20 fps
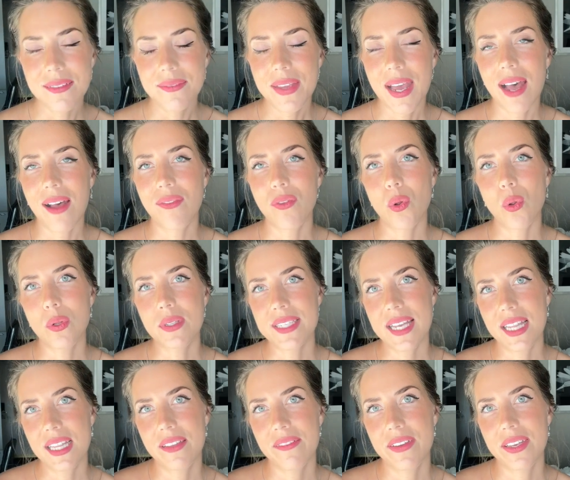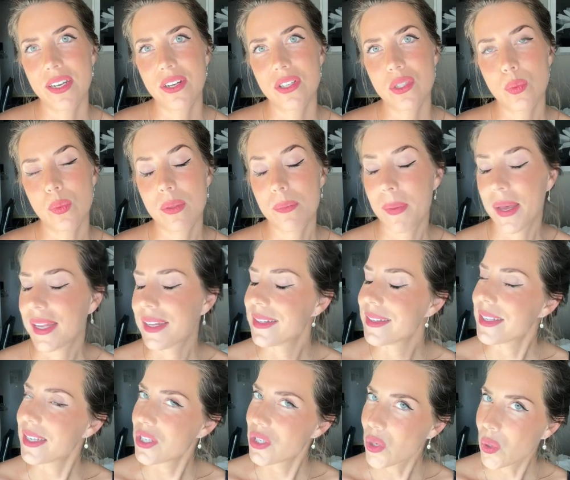have old elevators with
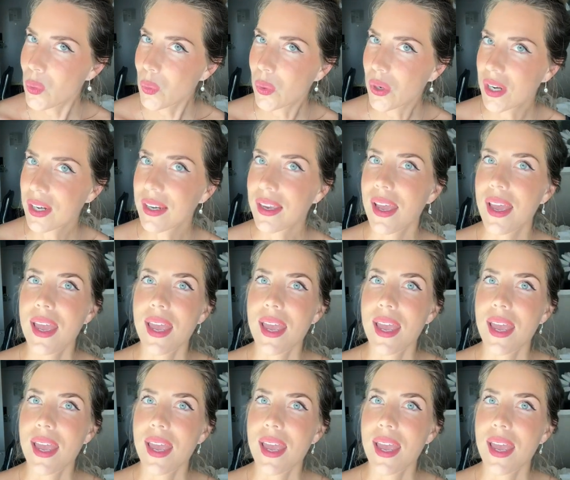buttons that don't work,